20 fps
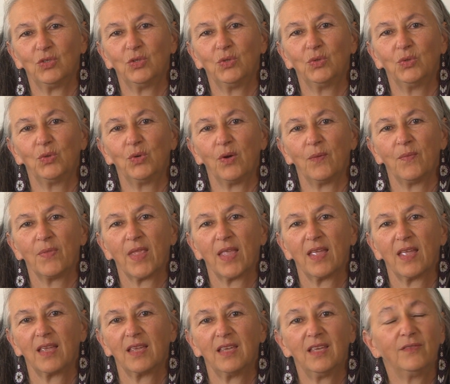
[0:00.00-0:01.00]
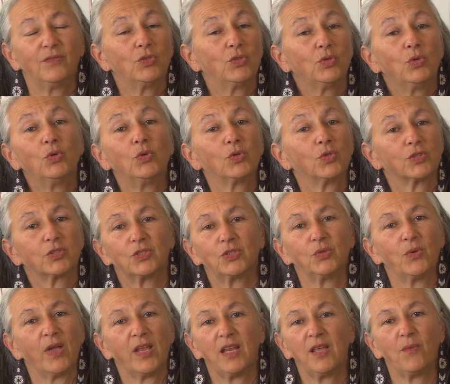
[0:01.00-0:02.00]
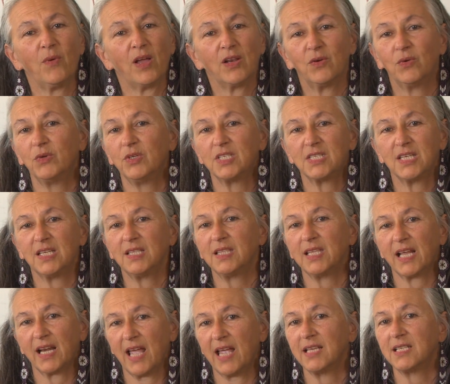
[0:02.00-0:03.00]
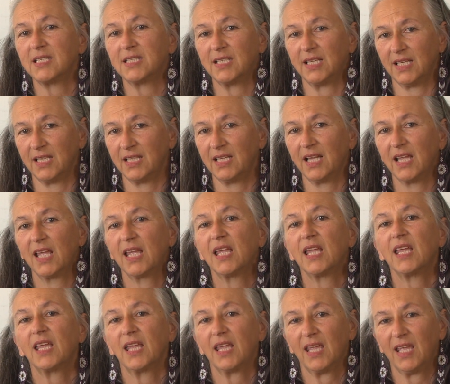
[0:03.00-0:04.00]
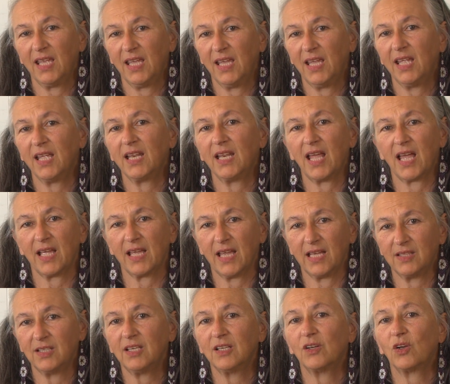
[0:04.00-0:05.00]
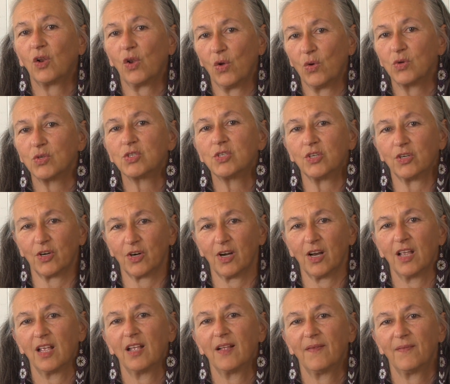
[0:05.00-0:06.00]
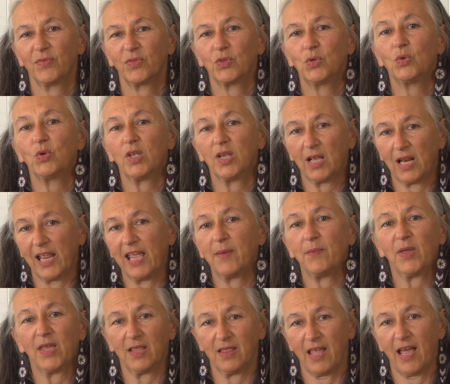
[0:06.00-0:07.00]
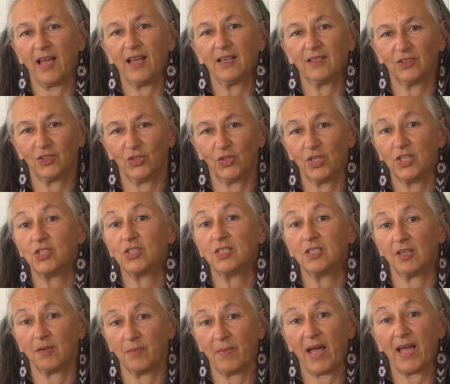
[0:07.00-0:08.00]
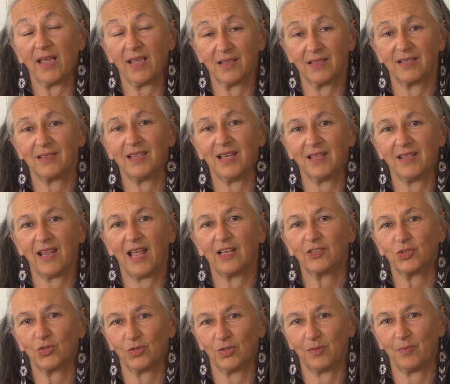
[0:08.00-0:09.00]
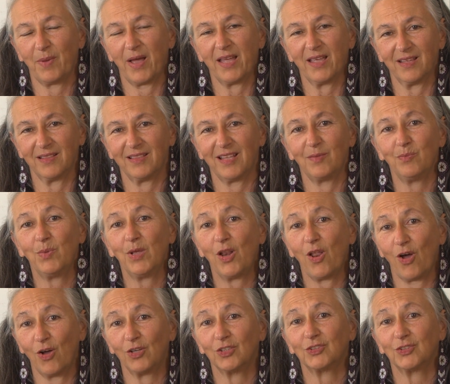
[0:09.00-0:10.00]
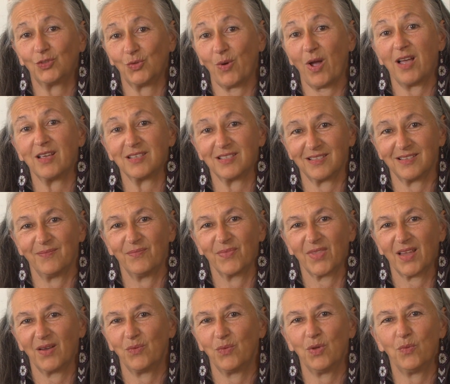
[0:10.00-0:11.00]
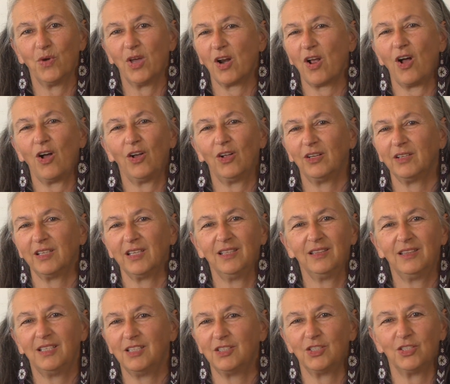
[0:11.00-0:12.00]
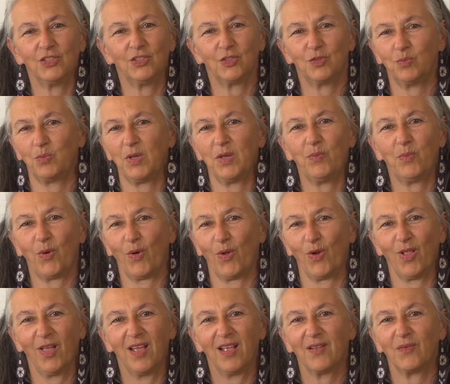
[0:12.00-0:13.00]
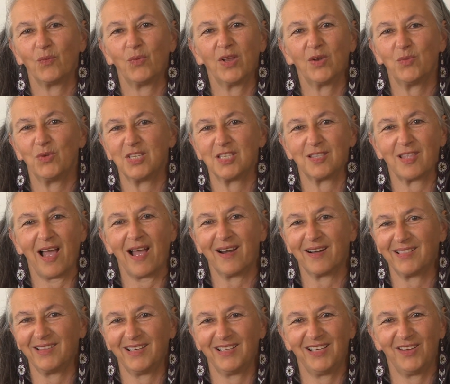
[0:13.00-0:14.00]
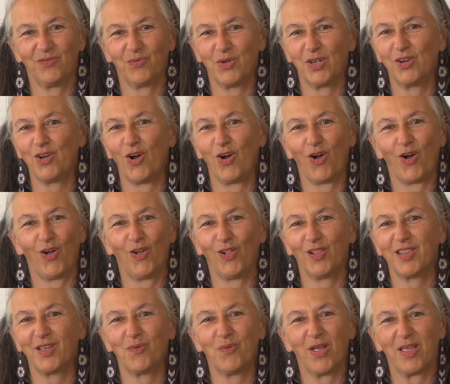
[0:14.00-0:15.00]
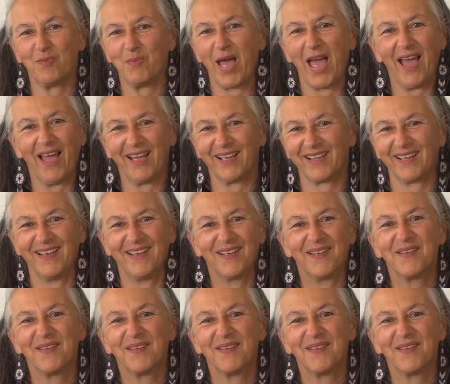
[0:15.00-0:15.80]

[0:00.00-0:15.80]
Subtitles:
to give tools to anyone who is interested in getting closer to reclaiming that original mind, that natural mind that belongs to us. We were all indigenous people when we started, if we go all the way back